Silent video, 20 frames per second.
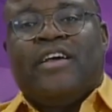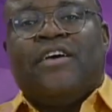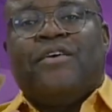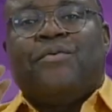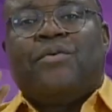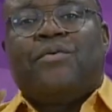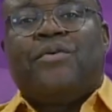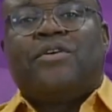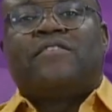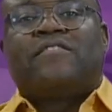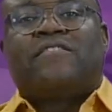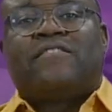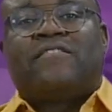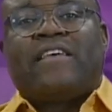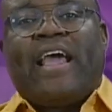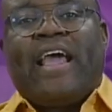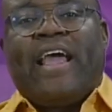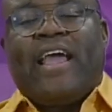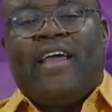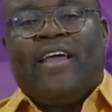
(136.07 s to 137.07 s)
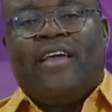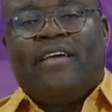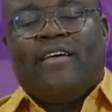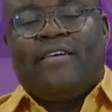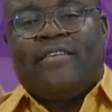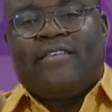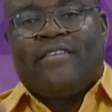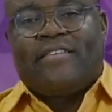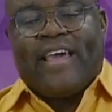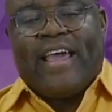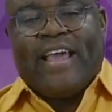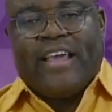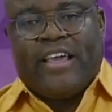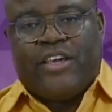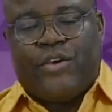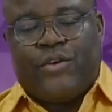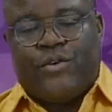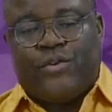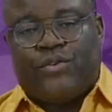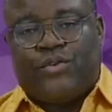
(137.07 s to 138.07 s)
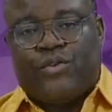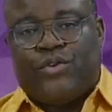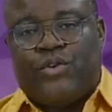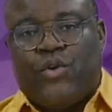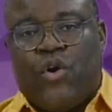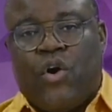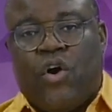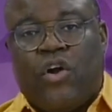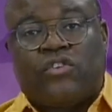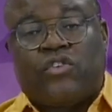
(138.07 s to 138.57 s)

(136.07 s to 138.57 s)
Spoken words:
We want to say thank you to you all.